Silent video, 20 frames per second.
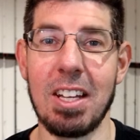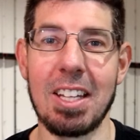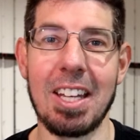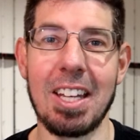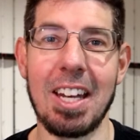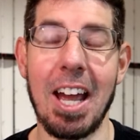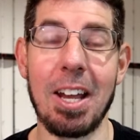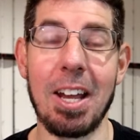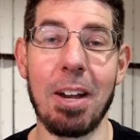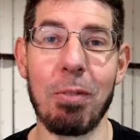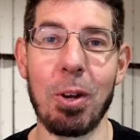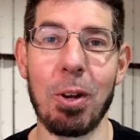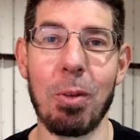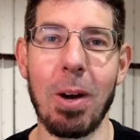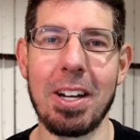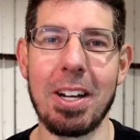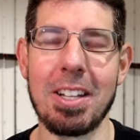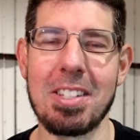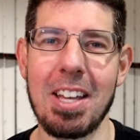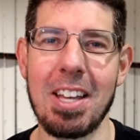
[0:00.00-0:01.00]
G'day
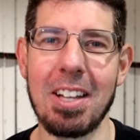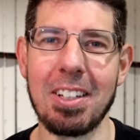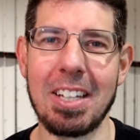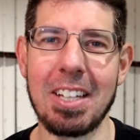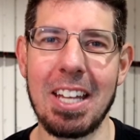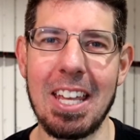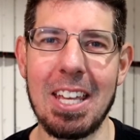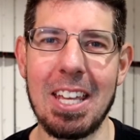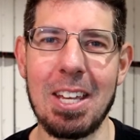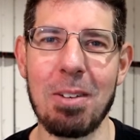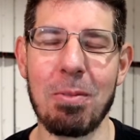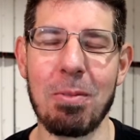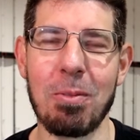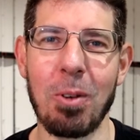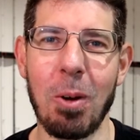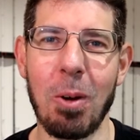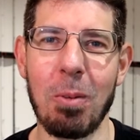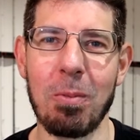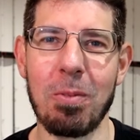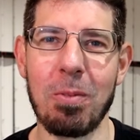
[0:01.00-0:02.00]
everyone, it's Alan here
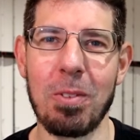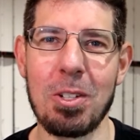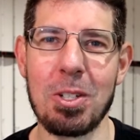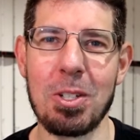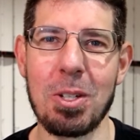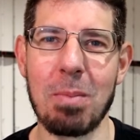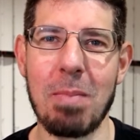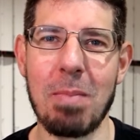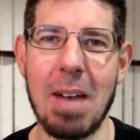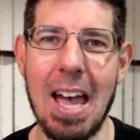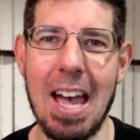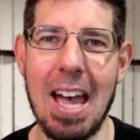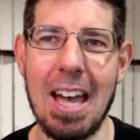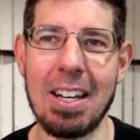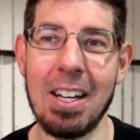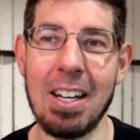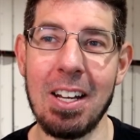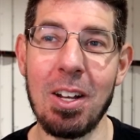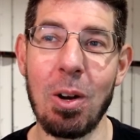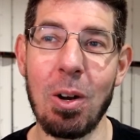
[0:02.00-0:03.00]
from FishingMad.
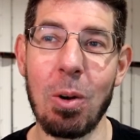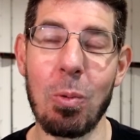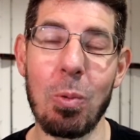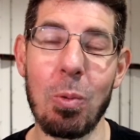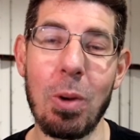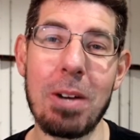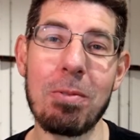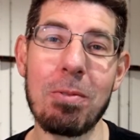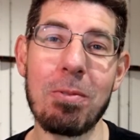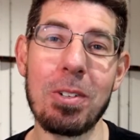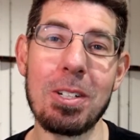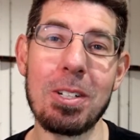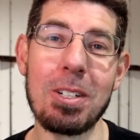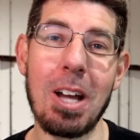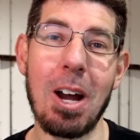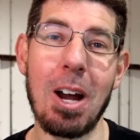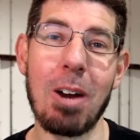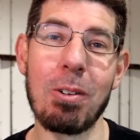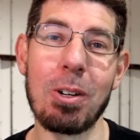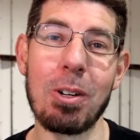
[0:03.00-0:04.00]

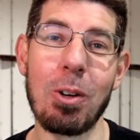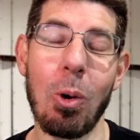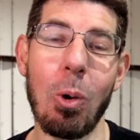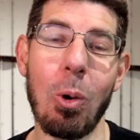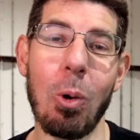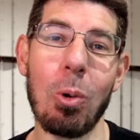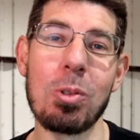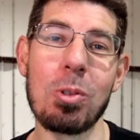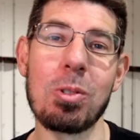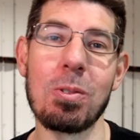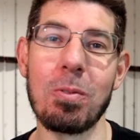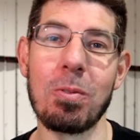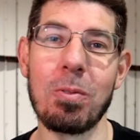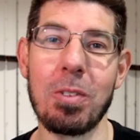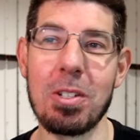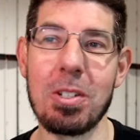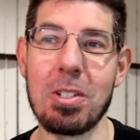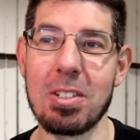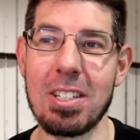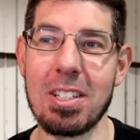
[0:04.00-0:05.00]
Redfin are an awesome
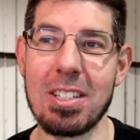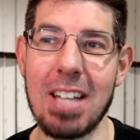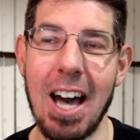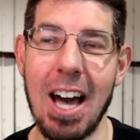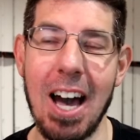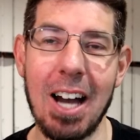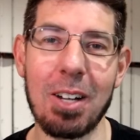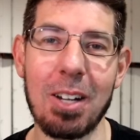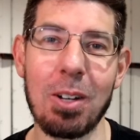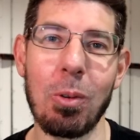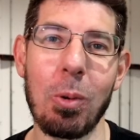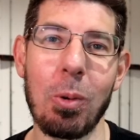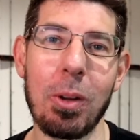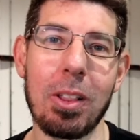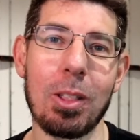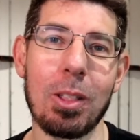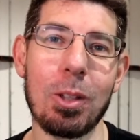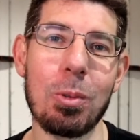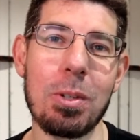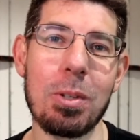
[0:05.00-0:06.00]
fish to target
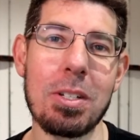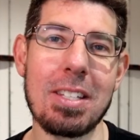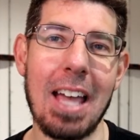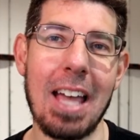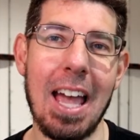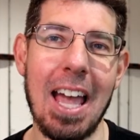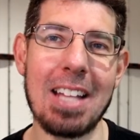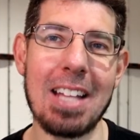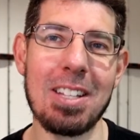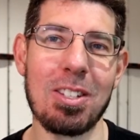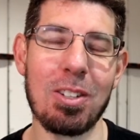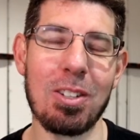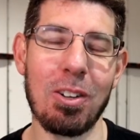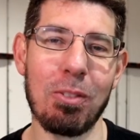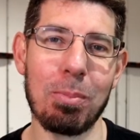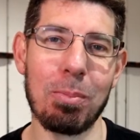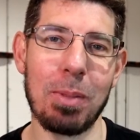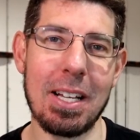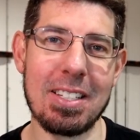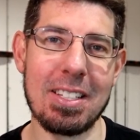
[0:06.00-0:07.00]
with lures and
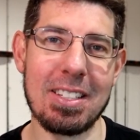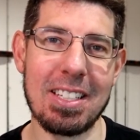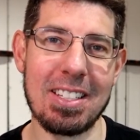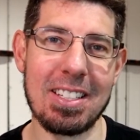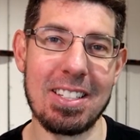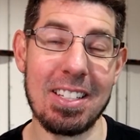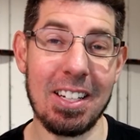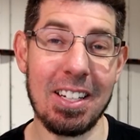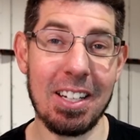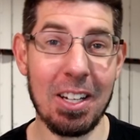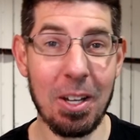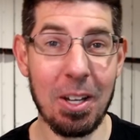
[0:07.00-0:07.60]
soft plastics.